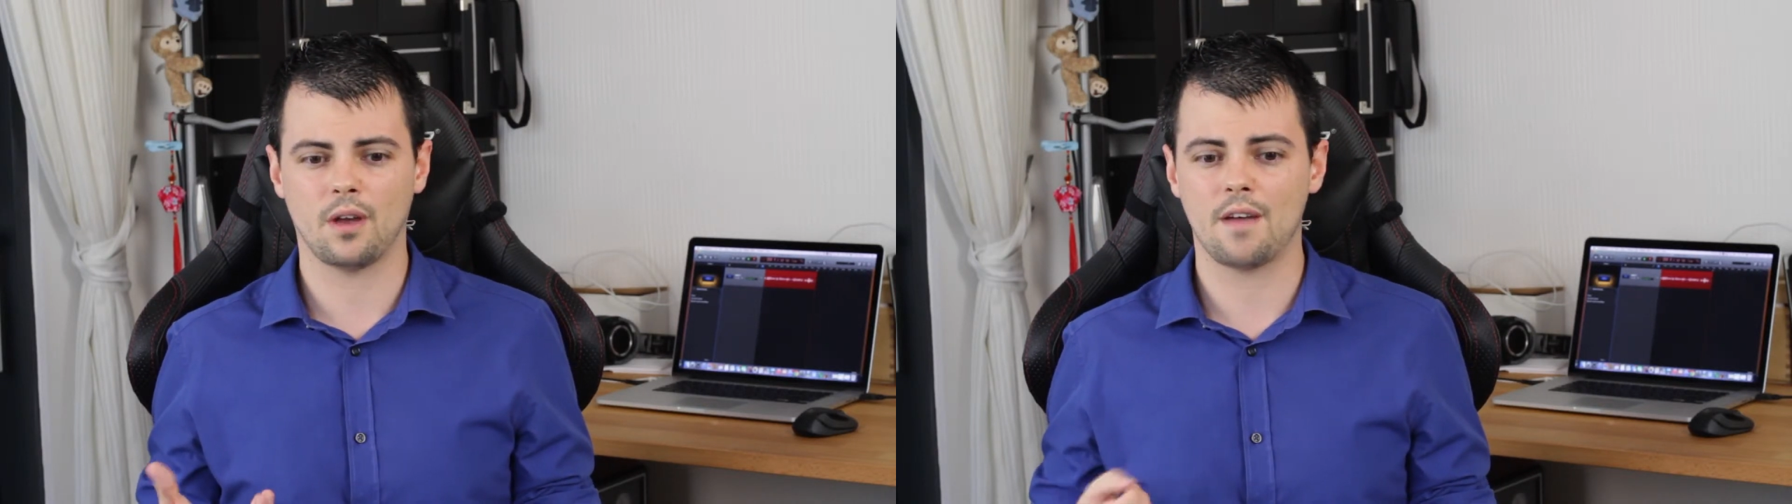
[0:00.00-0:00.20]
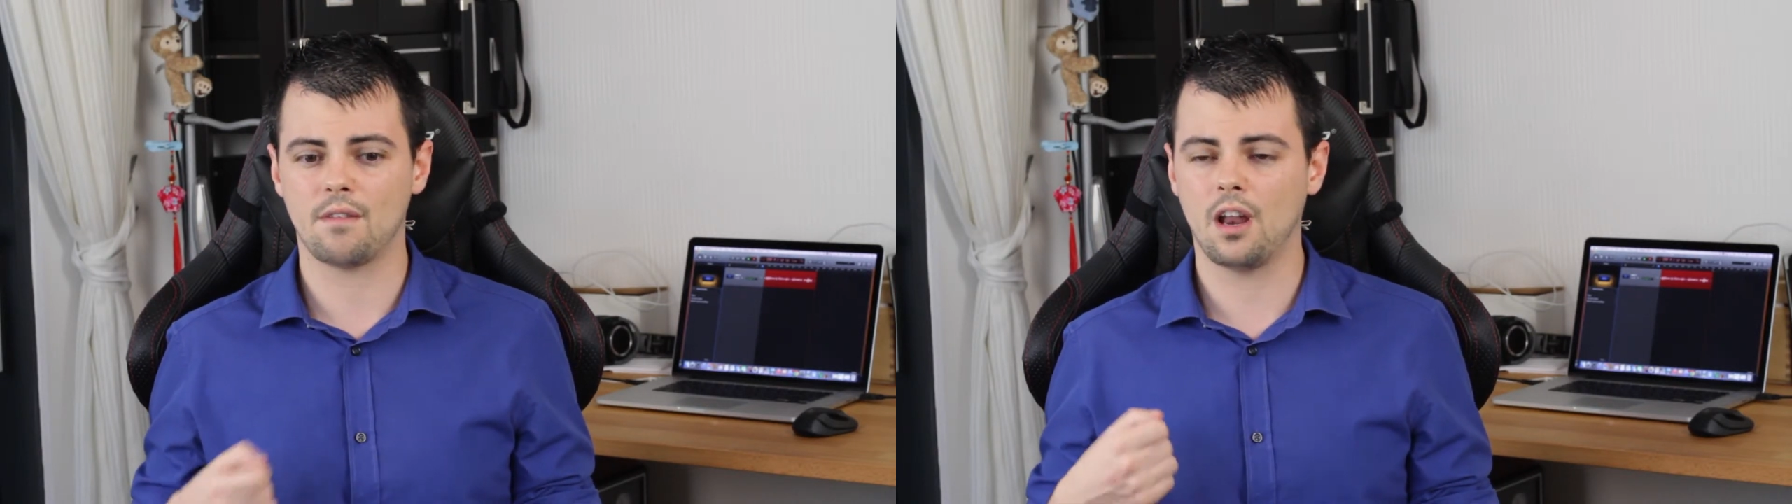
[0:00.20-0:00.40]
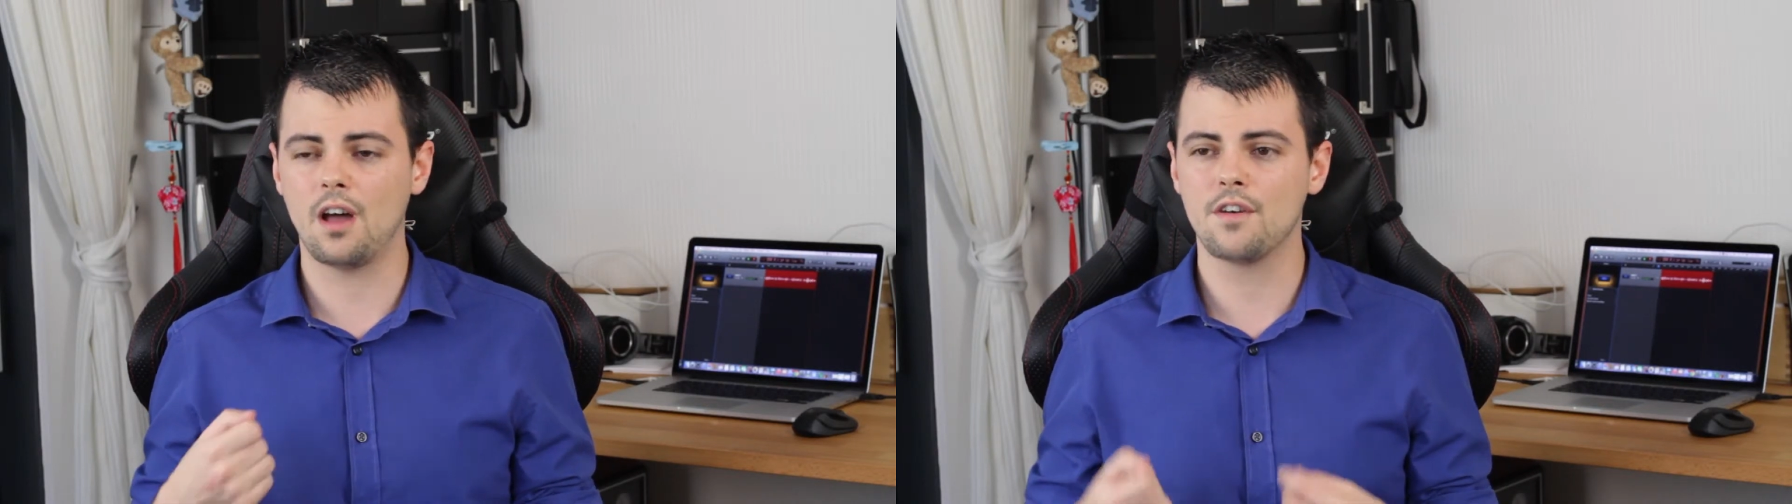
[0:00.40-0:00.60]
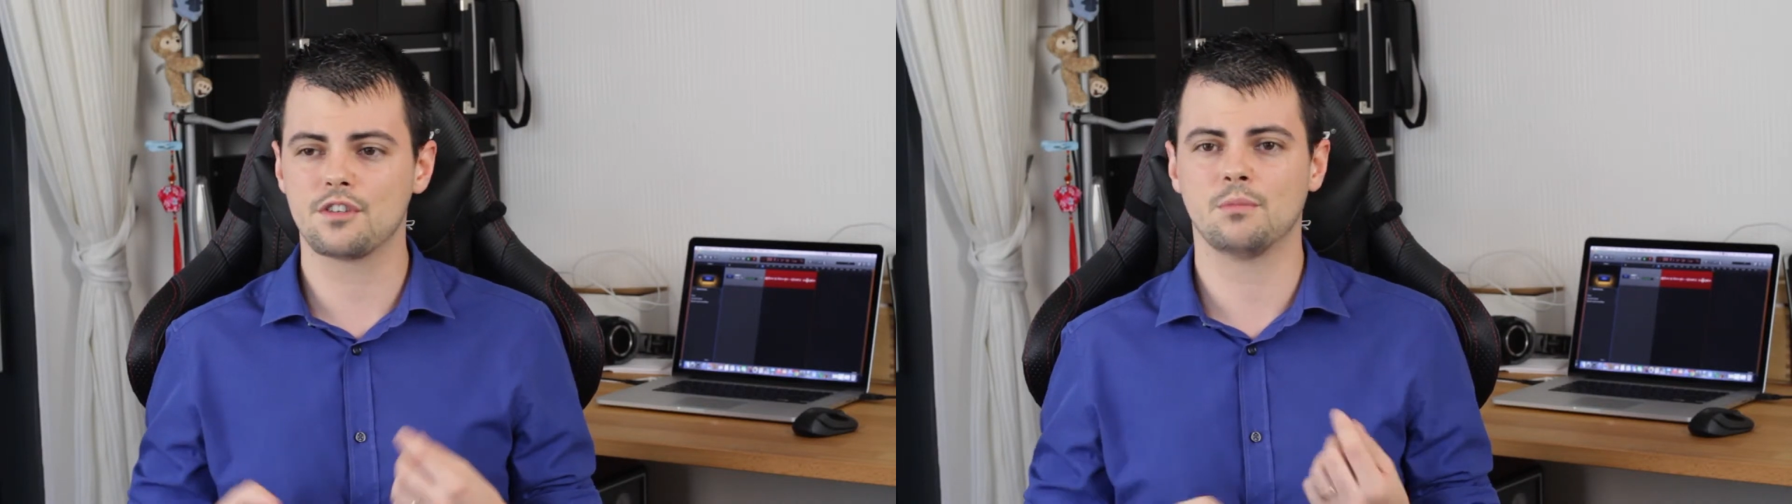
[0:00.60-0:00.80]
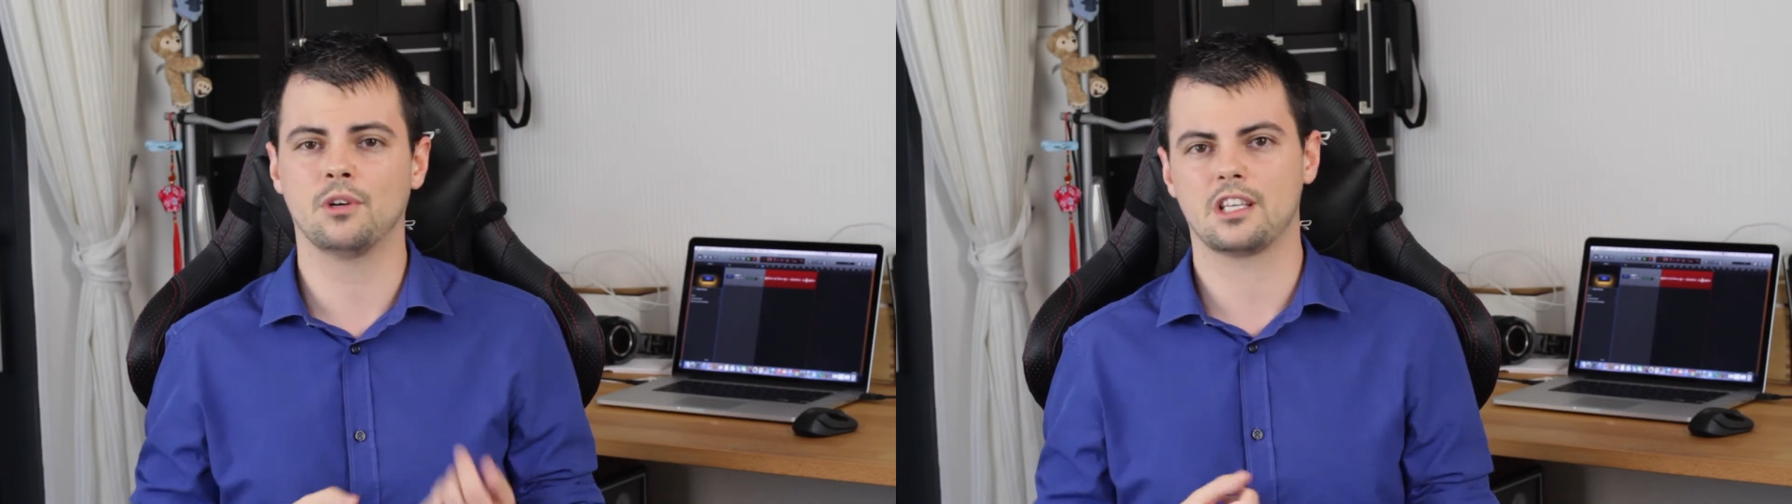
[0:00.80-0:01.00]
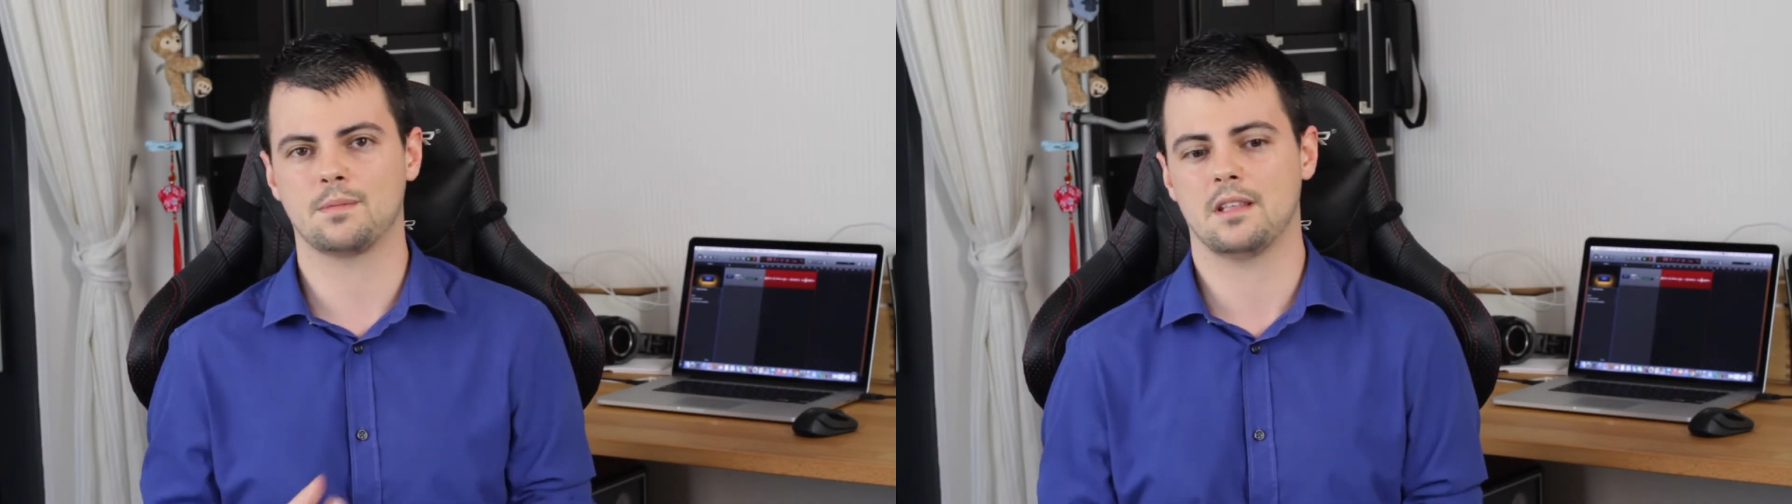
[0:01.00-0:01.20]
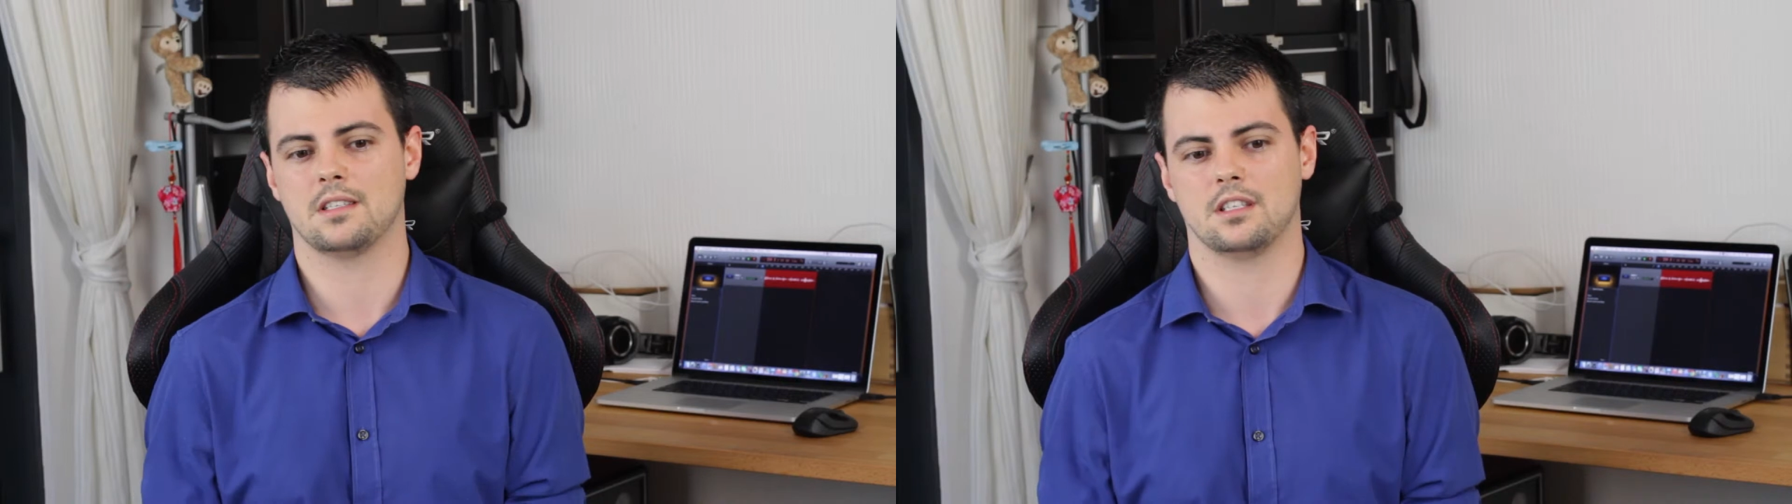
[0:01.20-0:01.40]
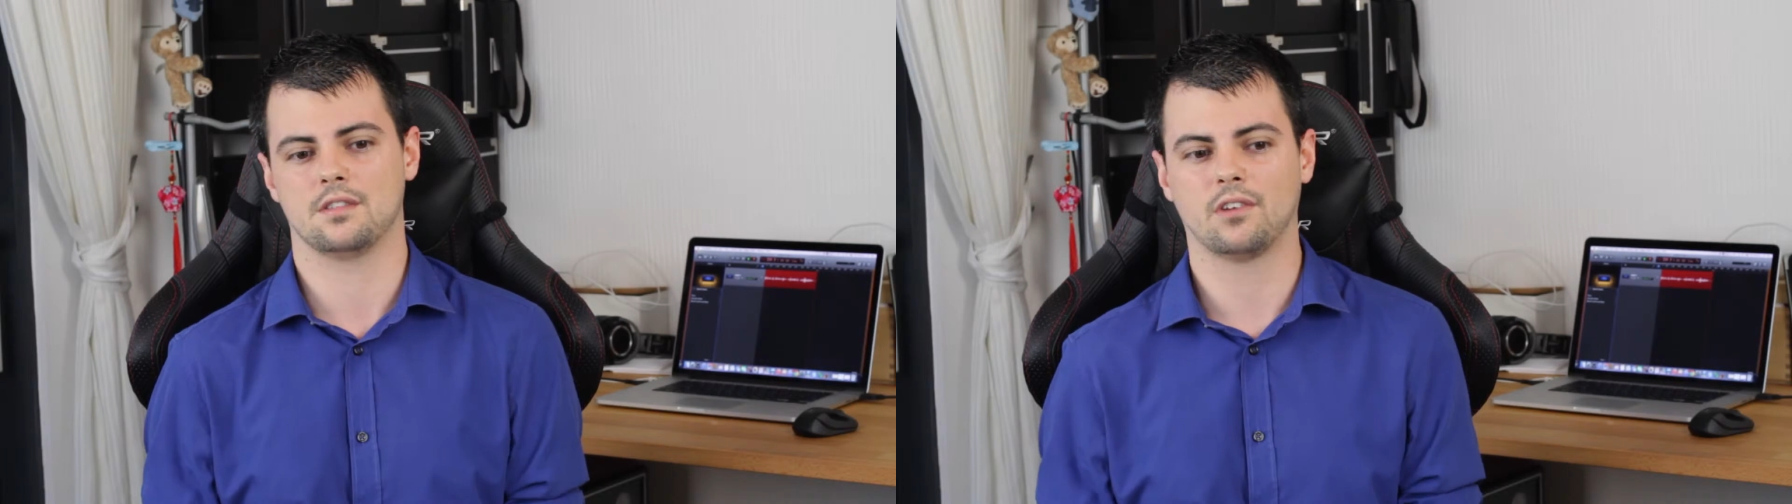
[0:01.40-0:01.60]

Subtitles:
have a lot of small expenses.